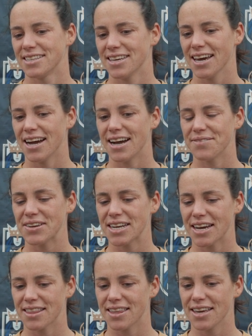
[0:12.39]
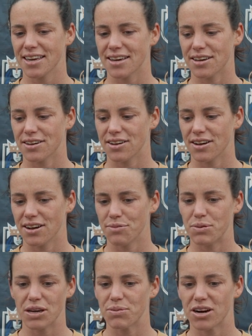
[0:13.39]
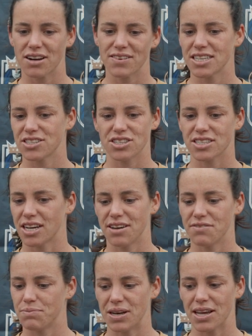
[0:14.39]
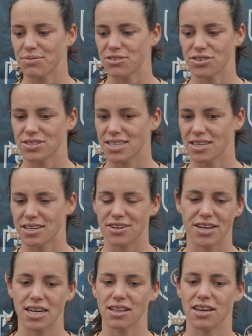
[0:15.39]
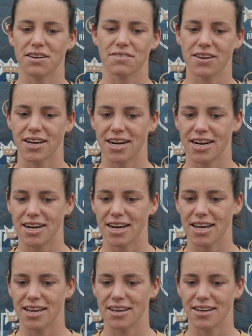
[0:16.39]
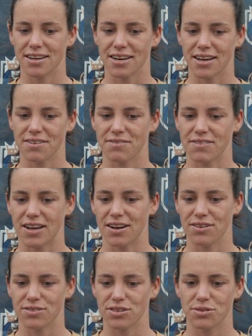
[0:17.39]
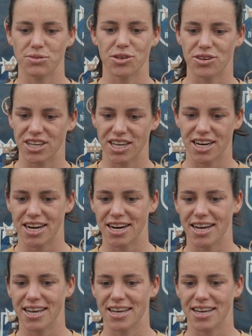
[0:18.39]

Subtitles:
Yeah, I mean, I think a big part of it is just I've been able to create a life here, and I've found community here,